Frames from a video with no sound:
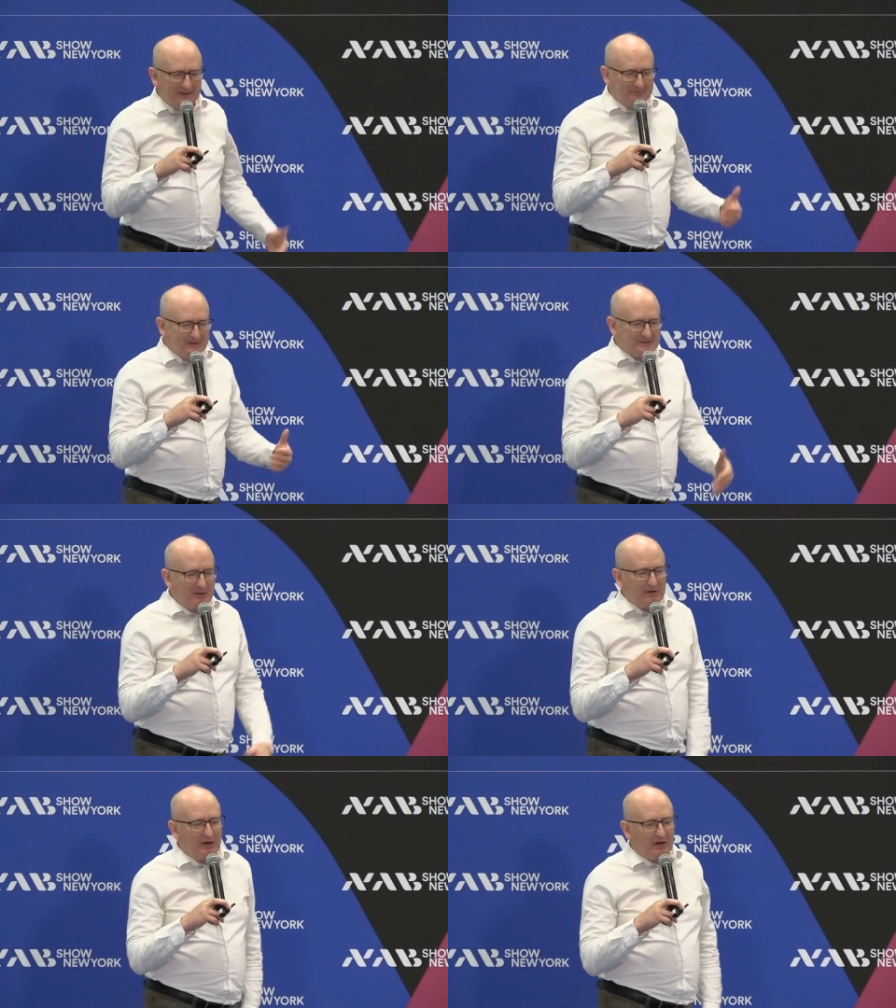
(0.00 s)
in
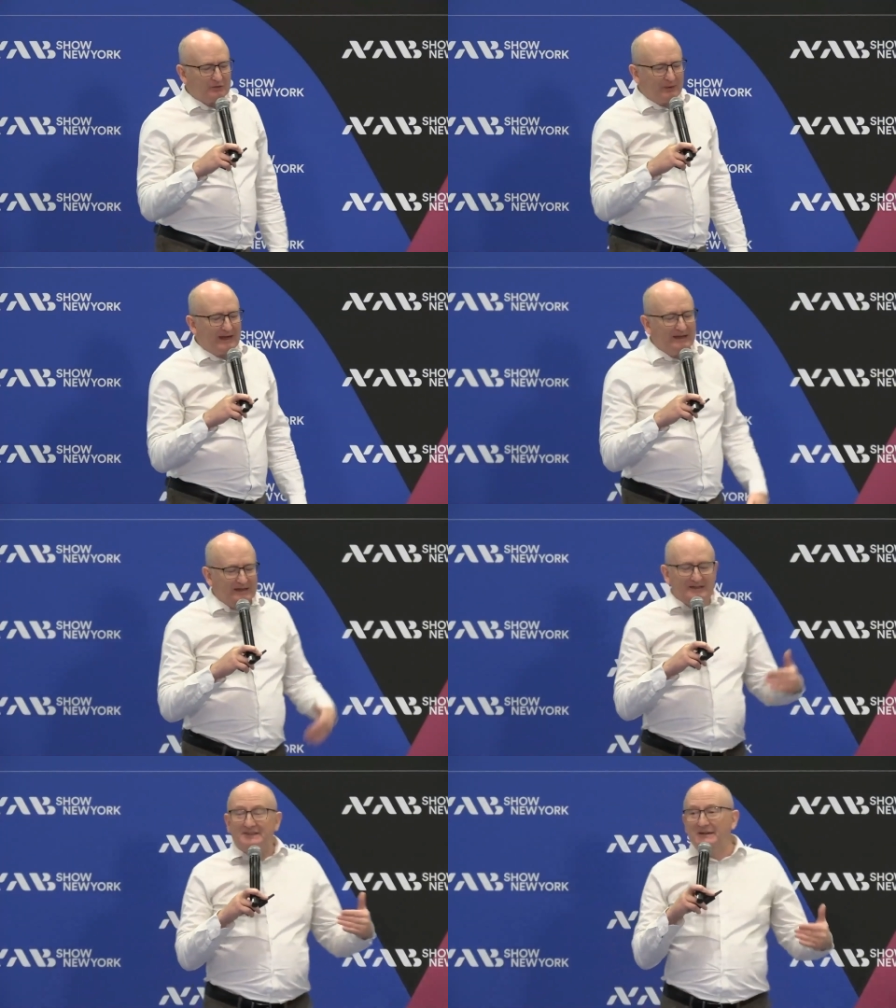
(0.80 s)
bespoke hardware.
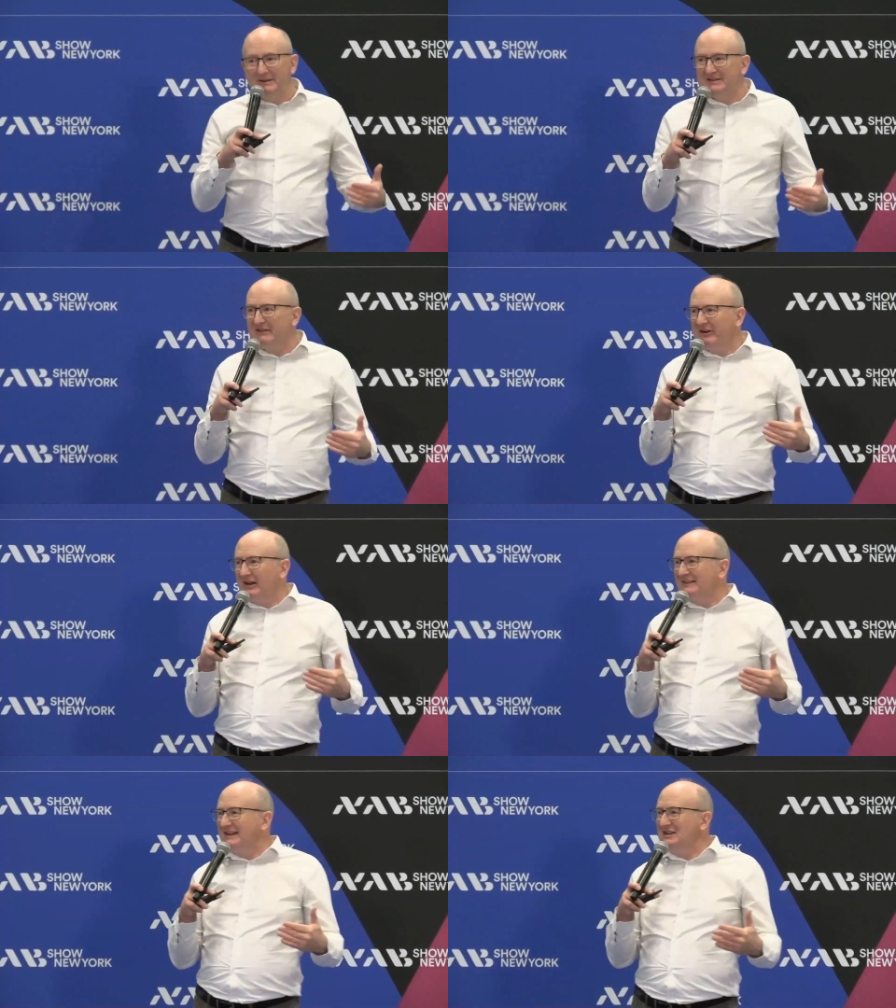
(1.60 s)

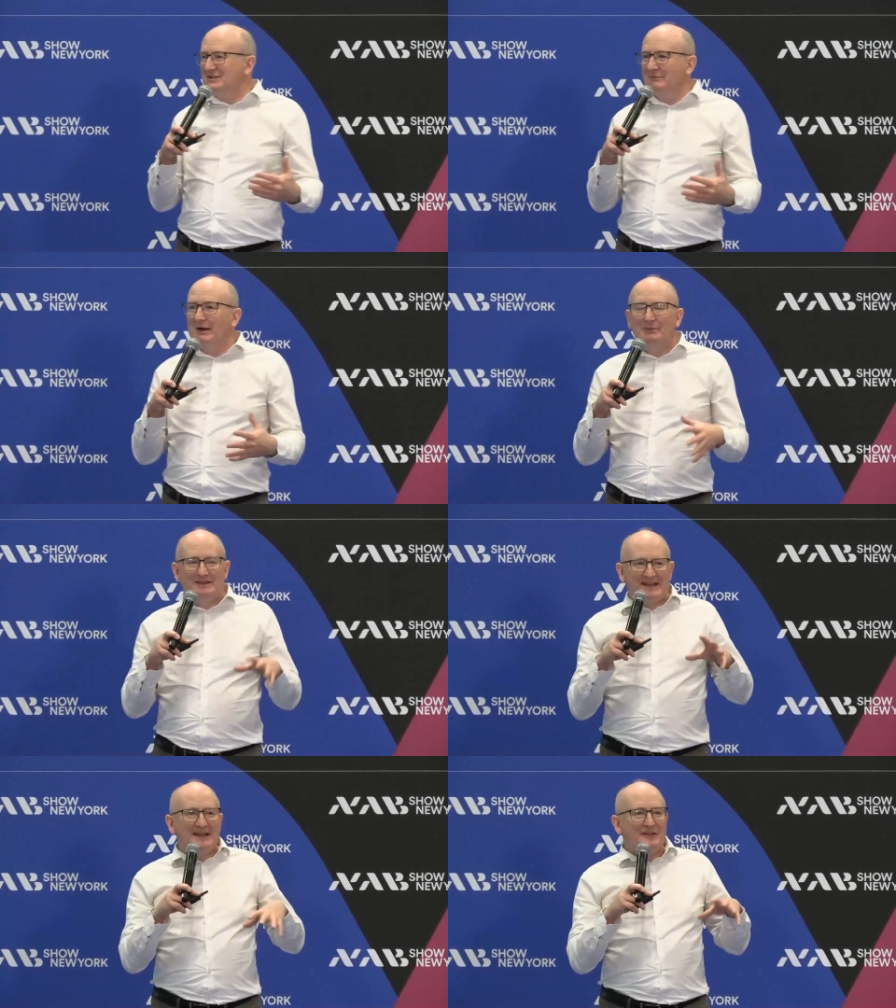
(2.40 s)
Dematerialization, where
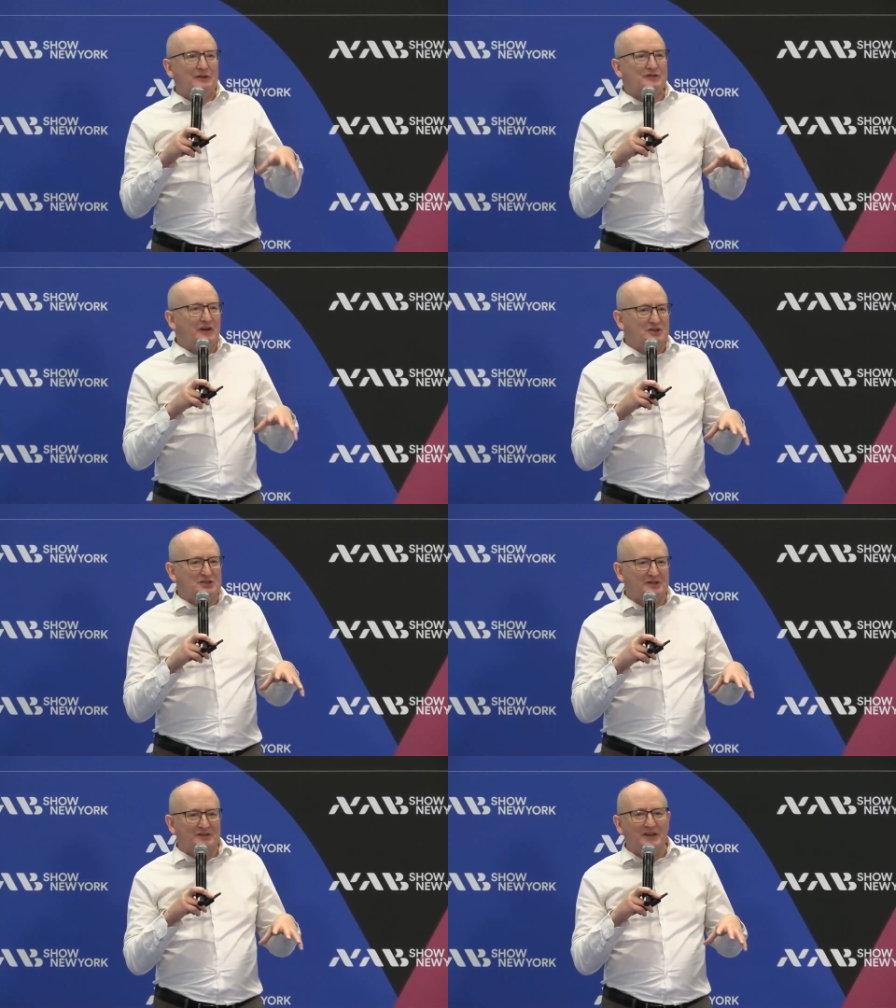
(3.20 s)
we take those
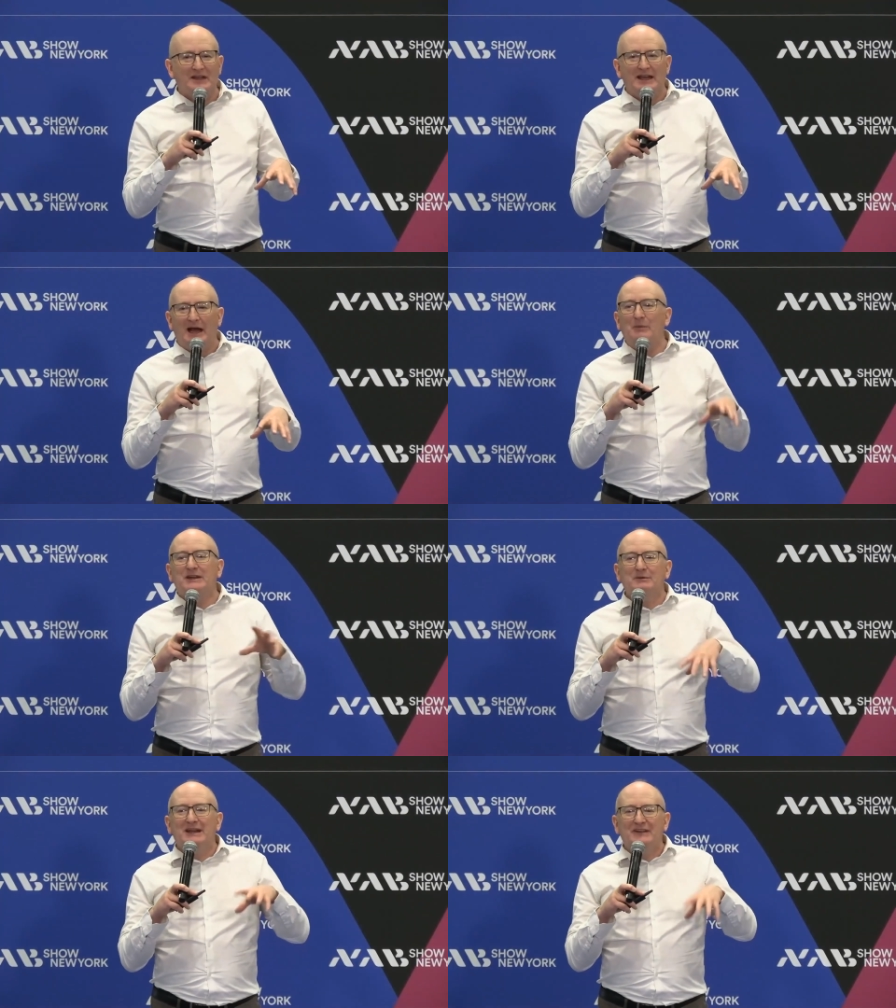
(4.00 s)
functions and
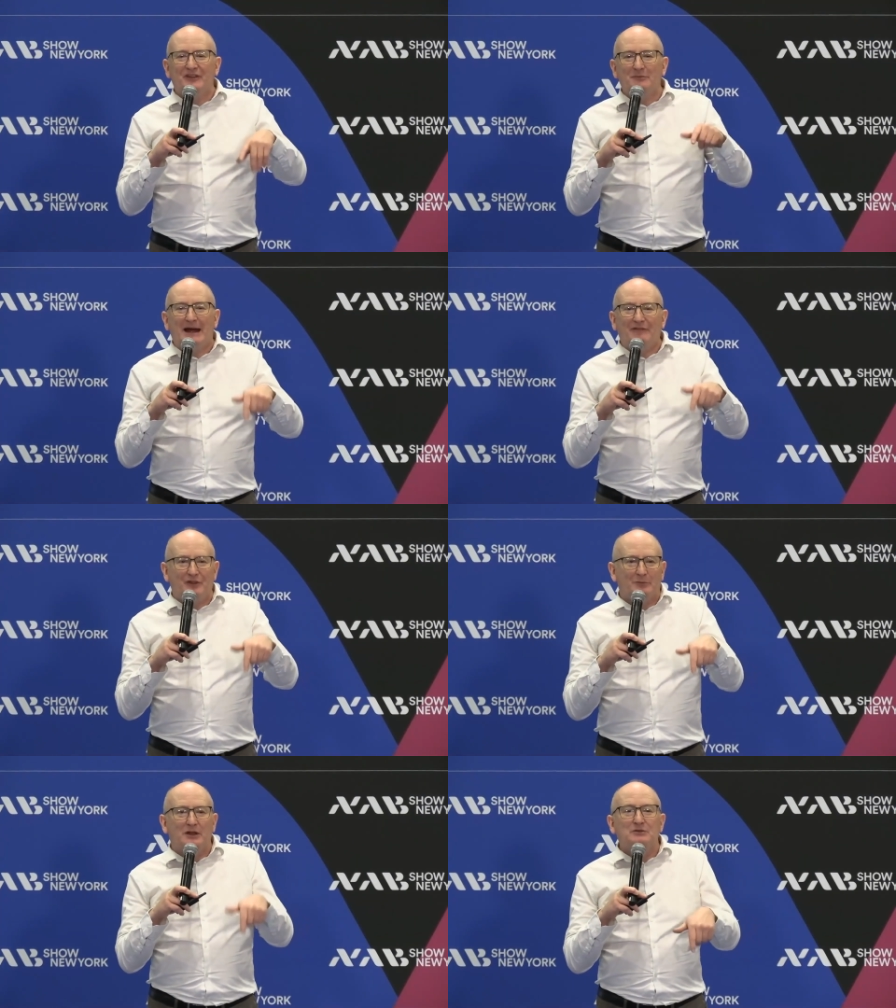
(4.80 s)
we don't even
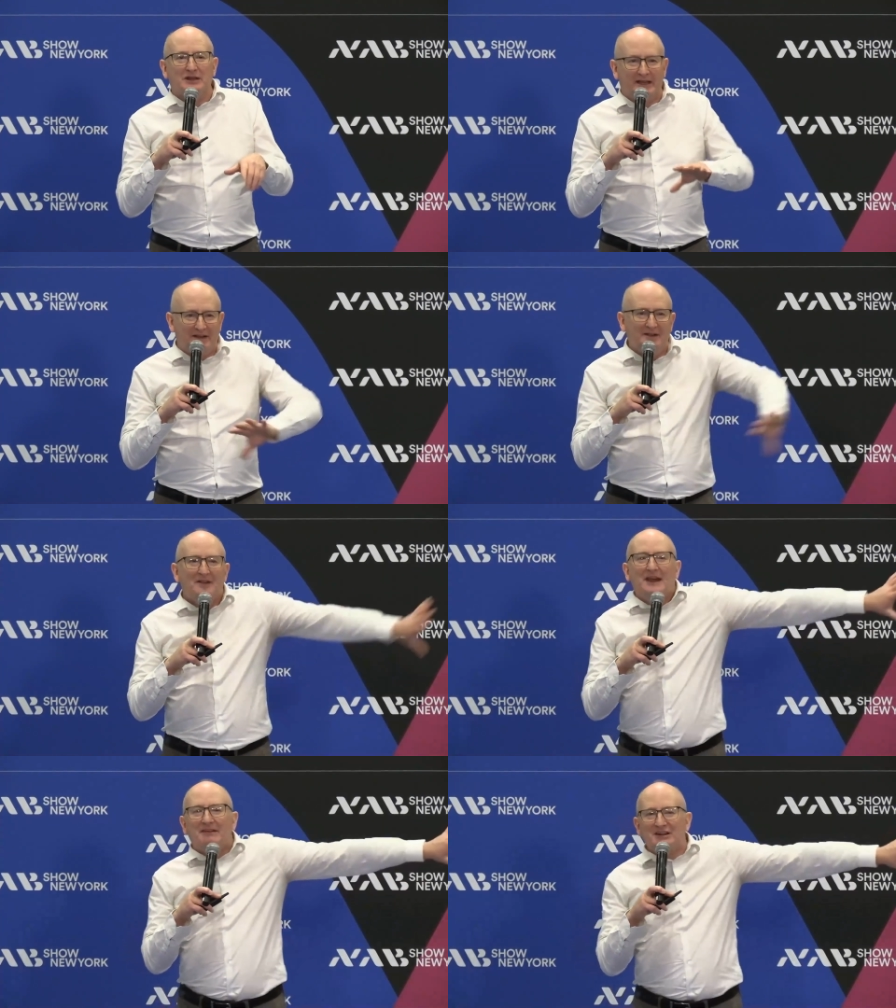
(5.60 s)
have them locally.
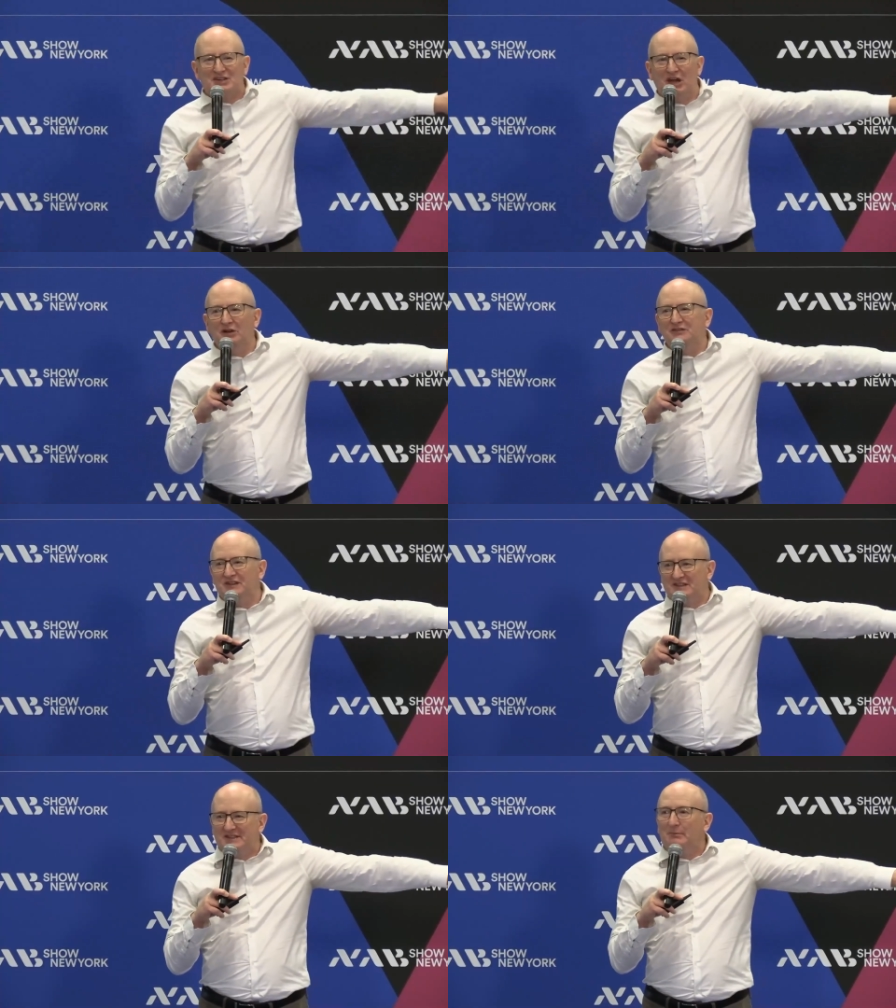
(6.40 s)
They're actually
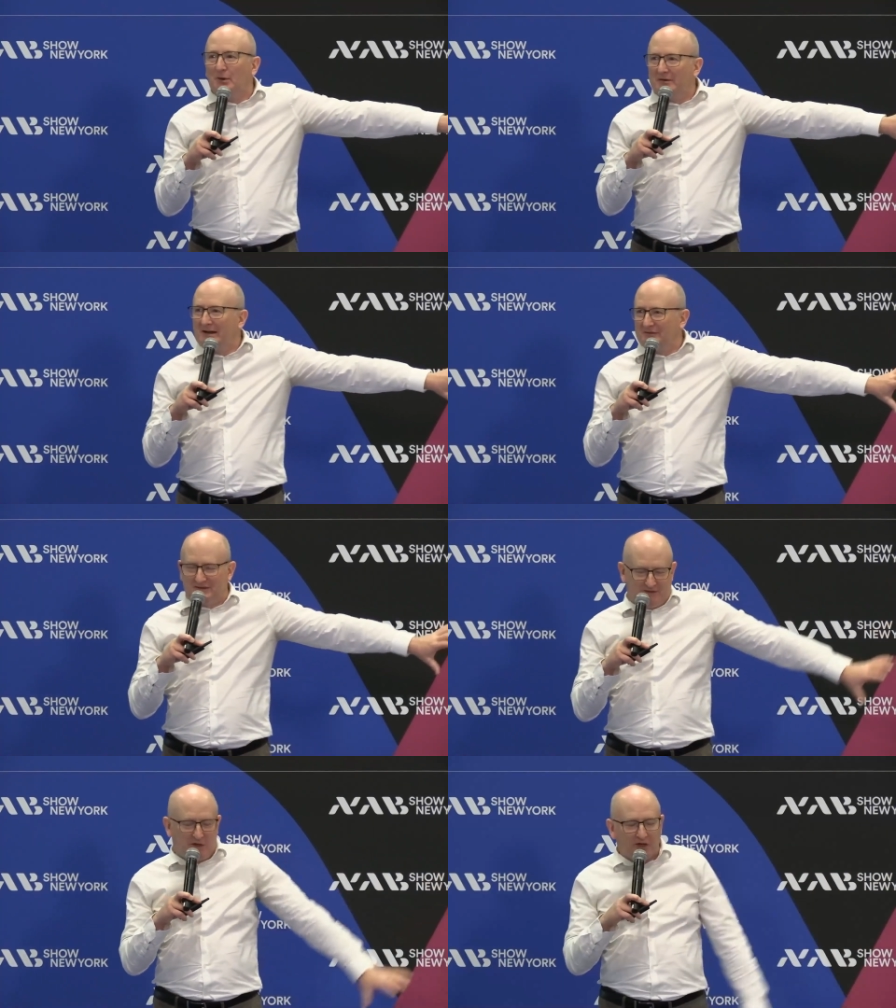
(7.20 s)
hosted somewhere
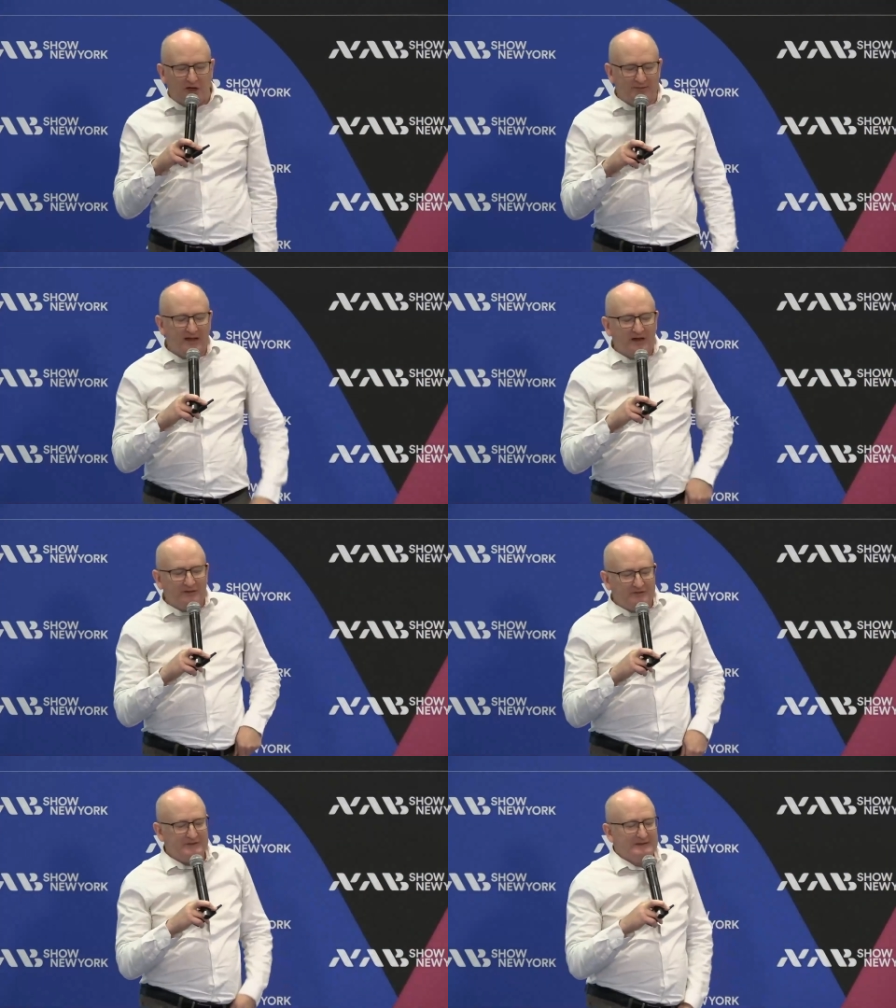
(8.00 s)
else on our
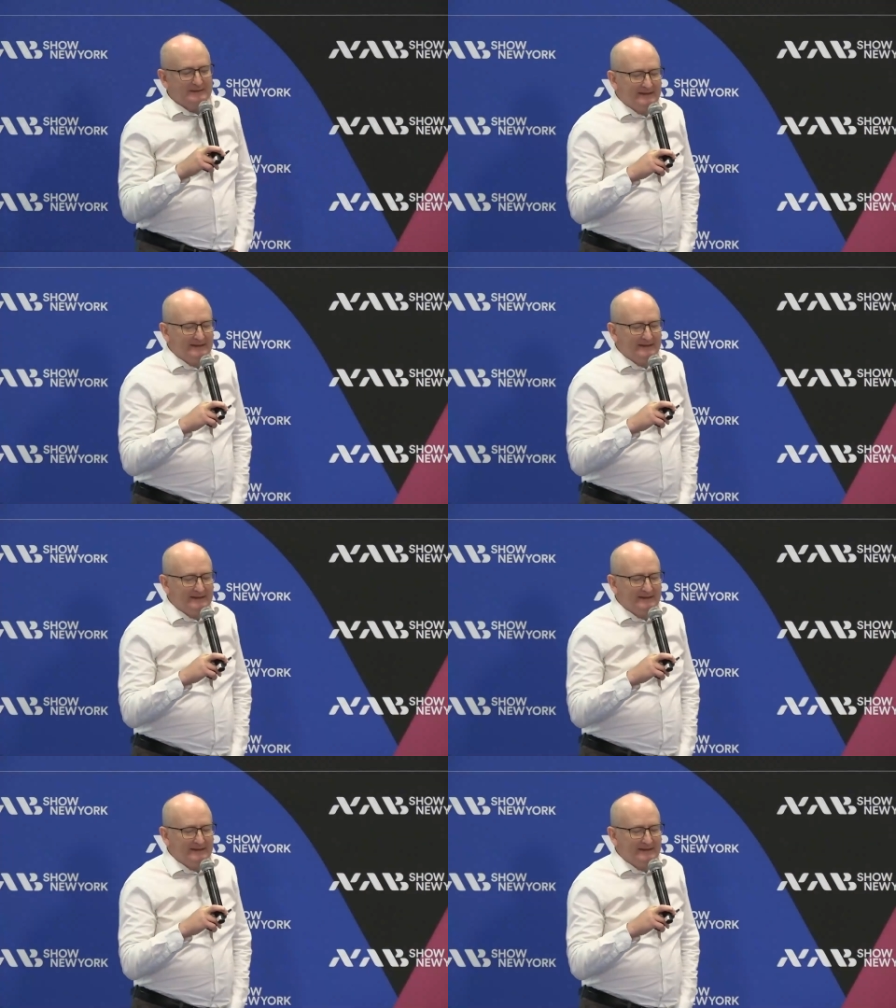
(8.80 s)
behalf.